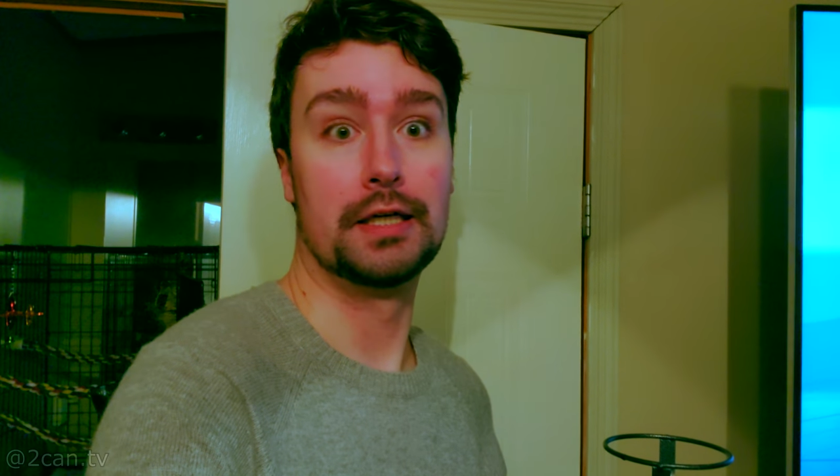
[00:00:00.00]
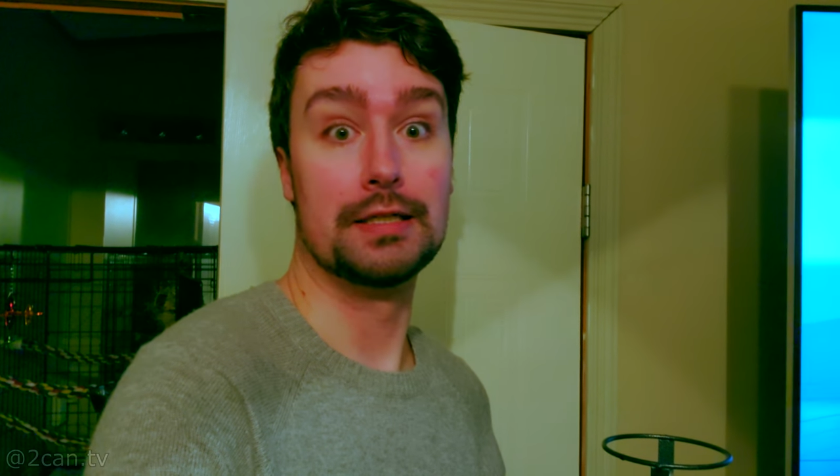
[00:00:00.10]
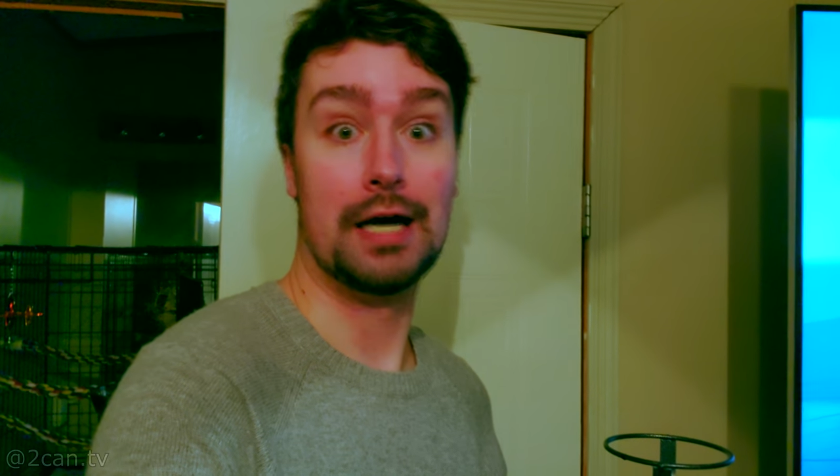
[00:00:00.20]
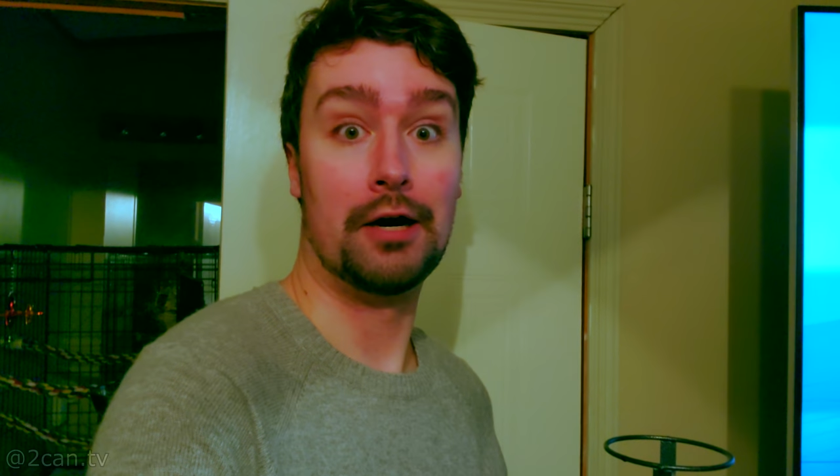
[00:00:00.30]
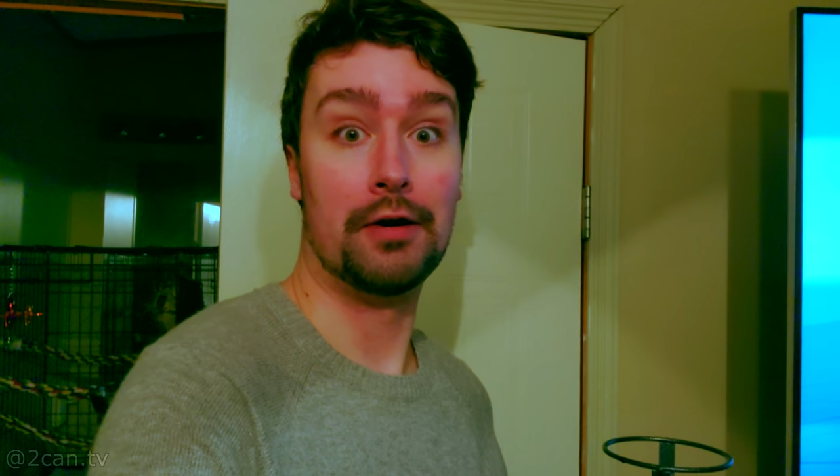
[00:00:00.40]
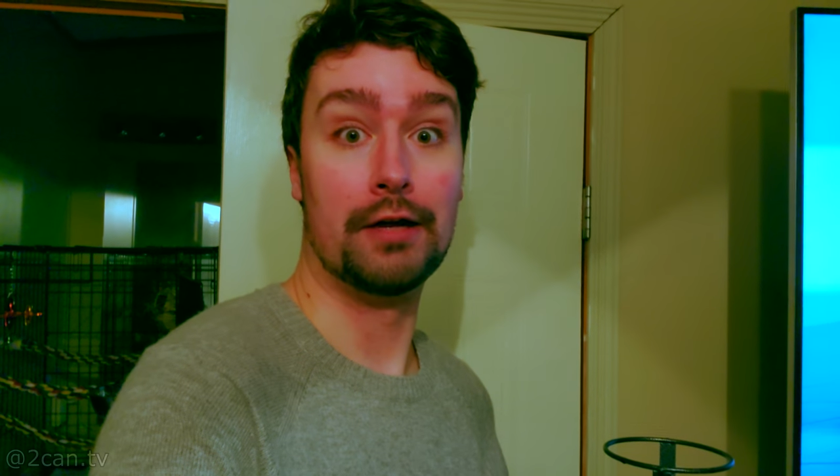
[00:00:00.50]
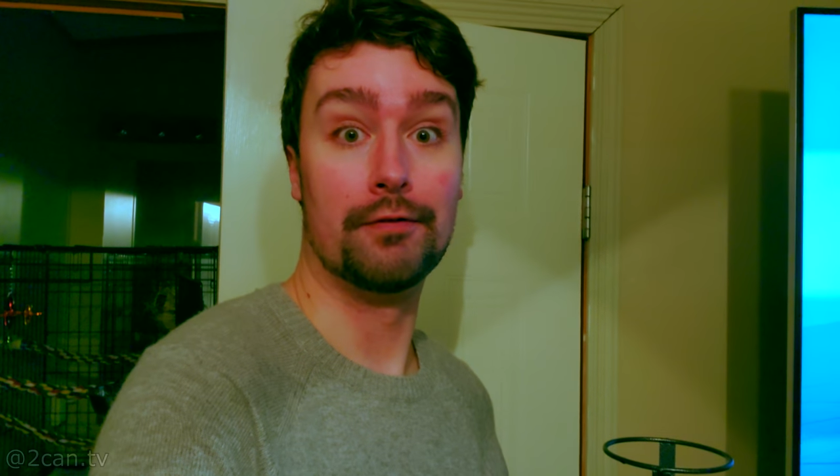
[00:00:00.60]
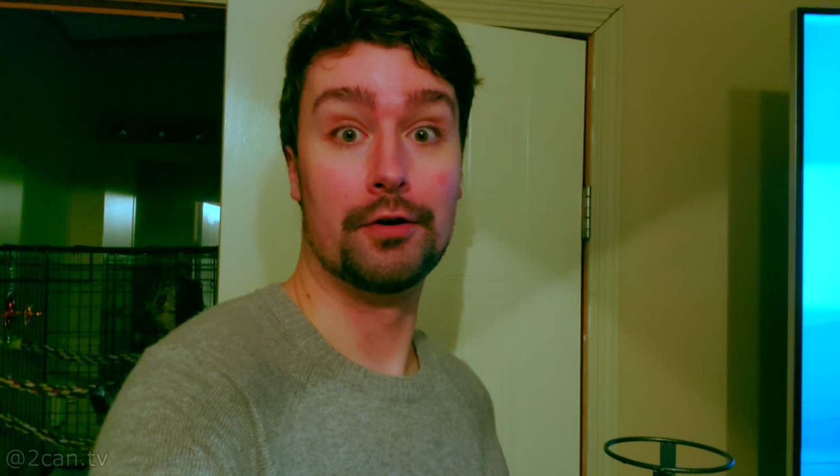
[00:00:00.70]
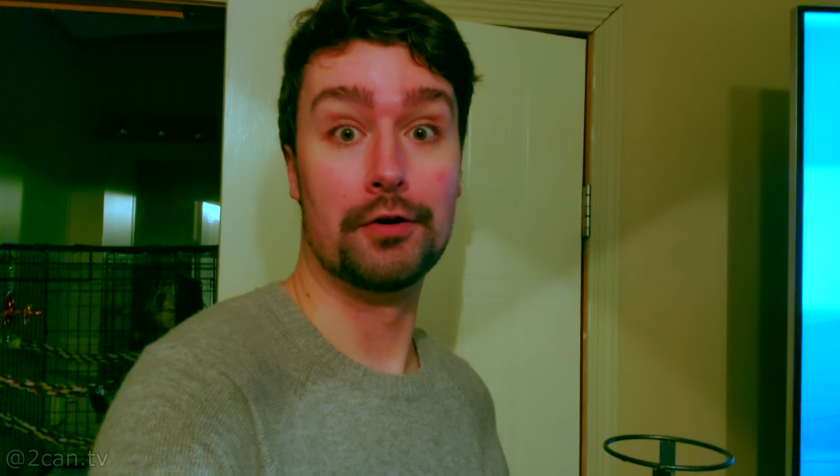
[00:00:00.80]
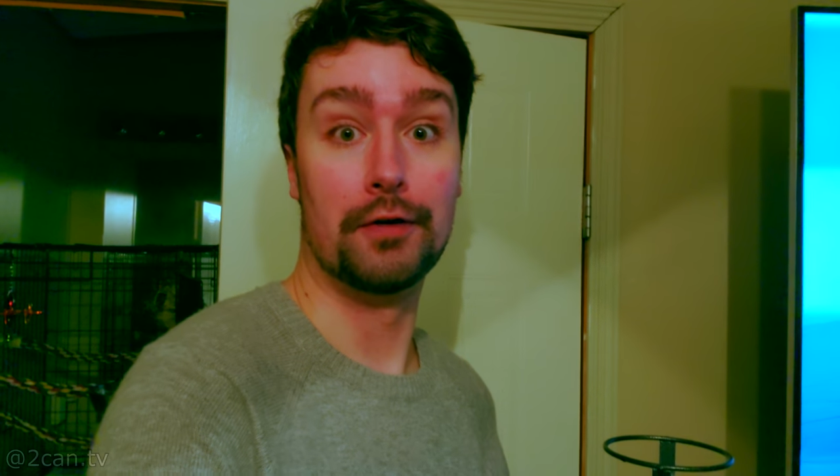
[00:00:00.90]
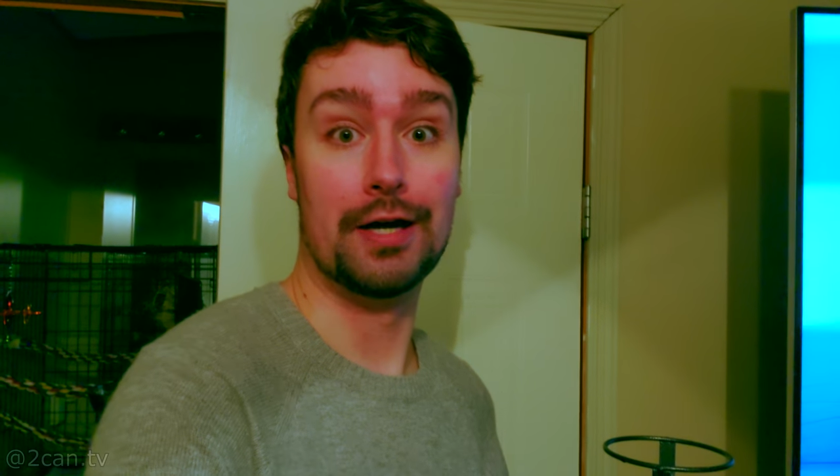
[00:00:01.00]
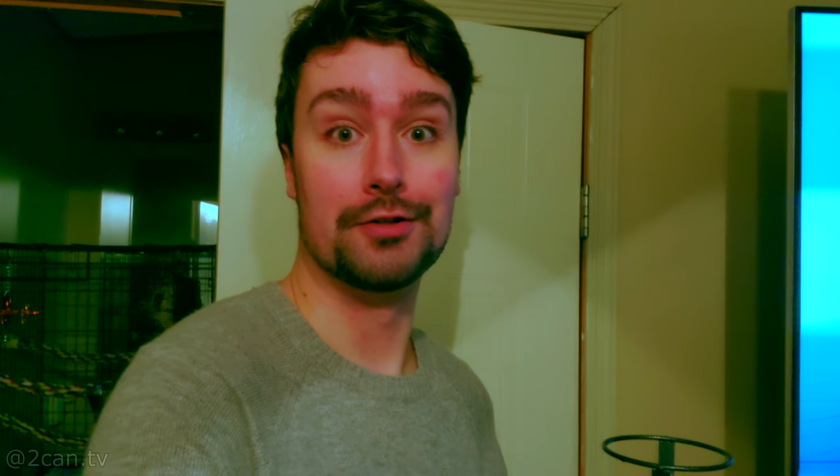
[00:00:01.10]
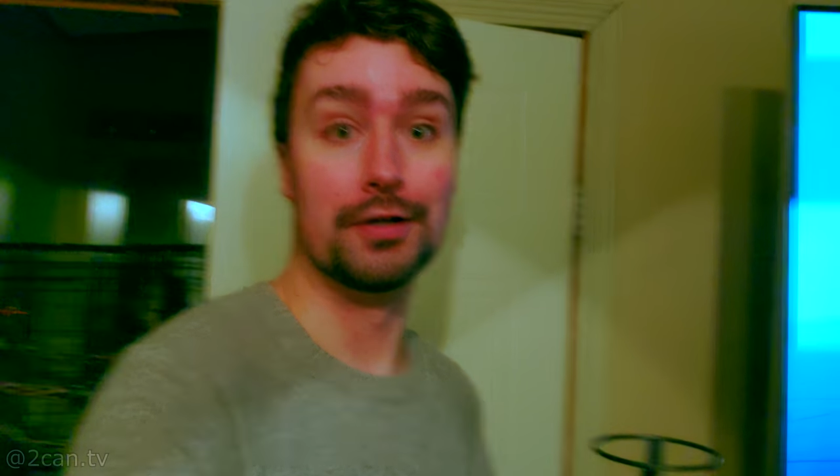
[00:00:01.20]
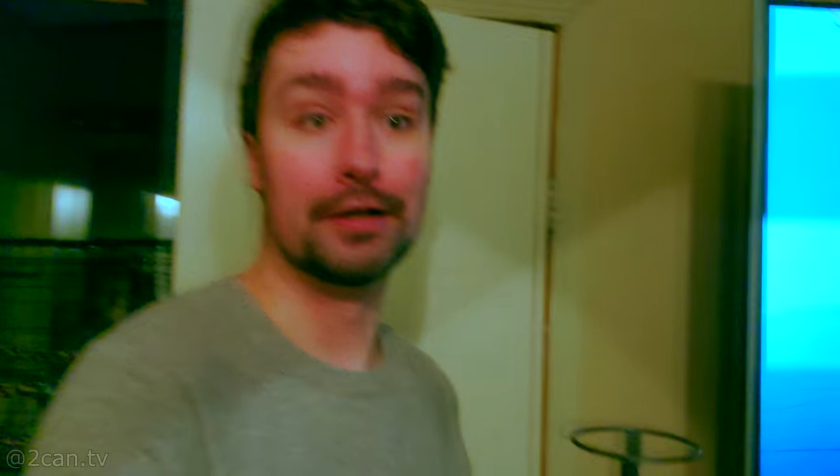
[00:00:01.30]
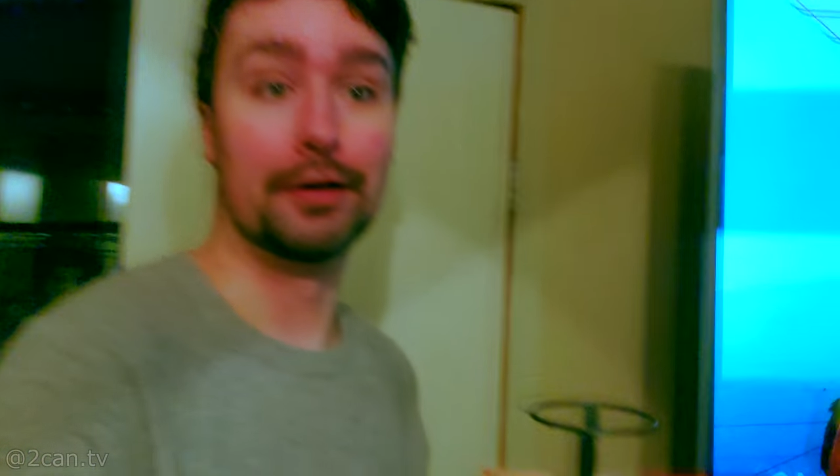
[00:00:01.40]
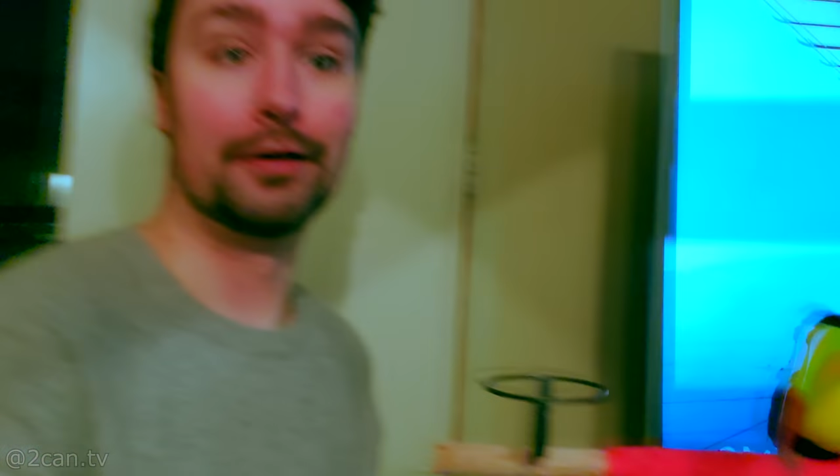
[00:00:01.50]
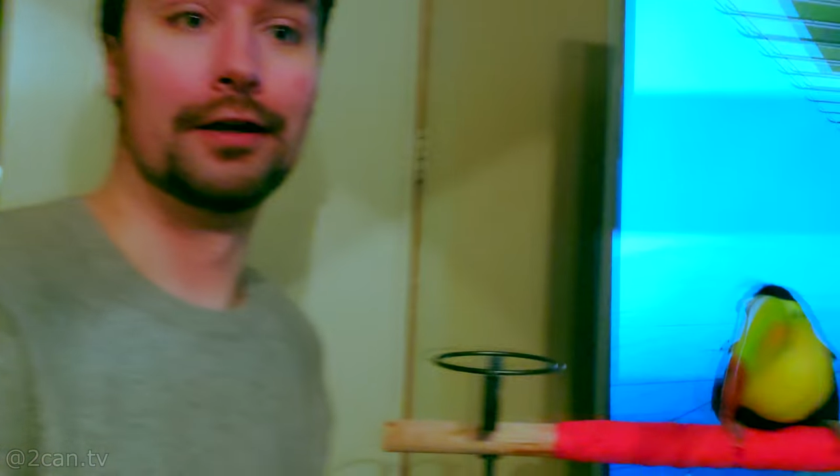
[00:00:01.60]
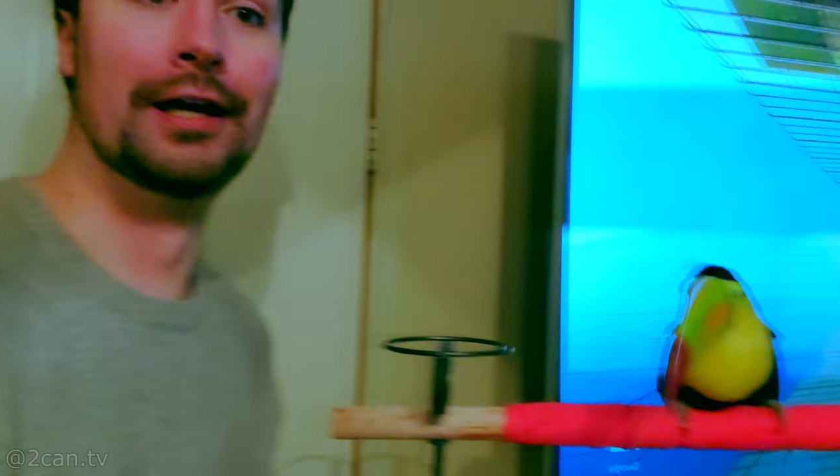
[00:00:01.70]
entirety of her duration here.